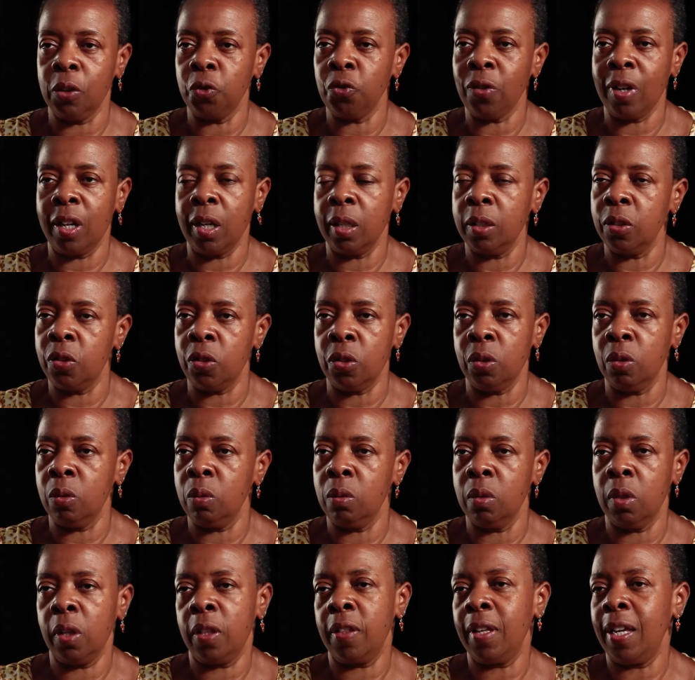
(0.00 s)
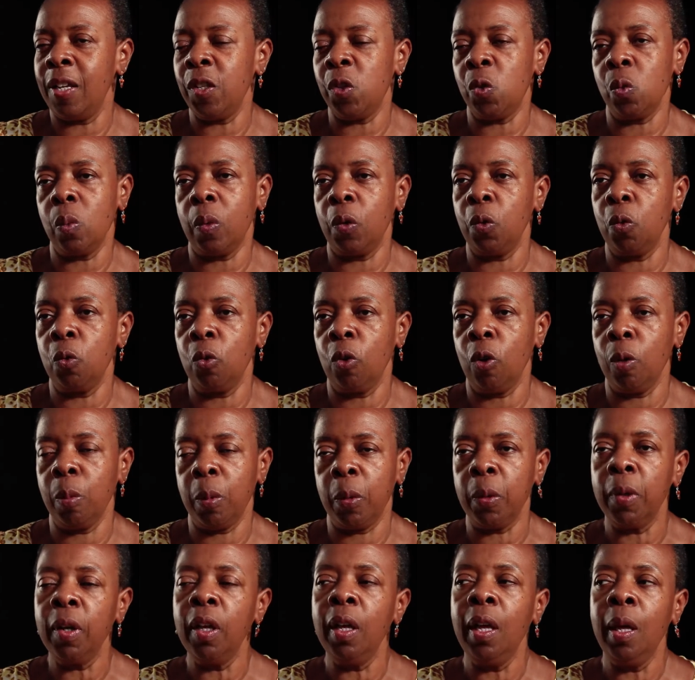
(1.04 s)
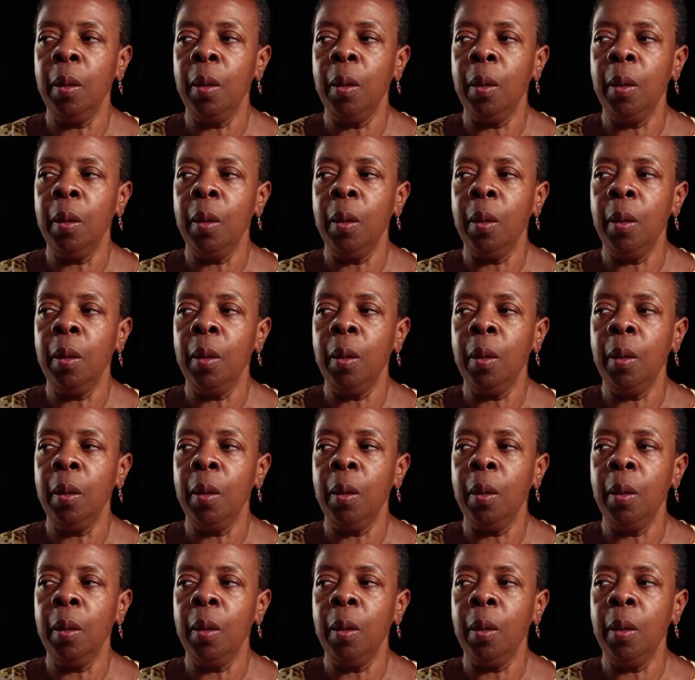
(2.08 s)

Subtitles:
try to do the things that were normal.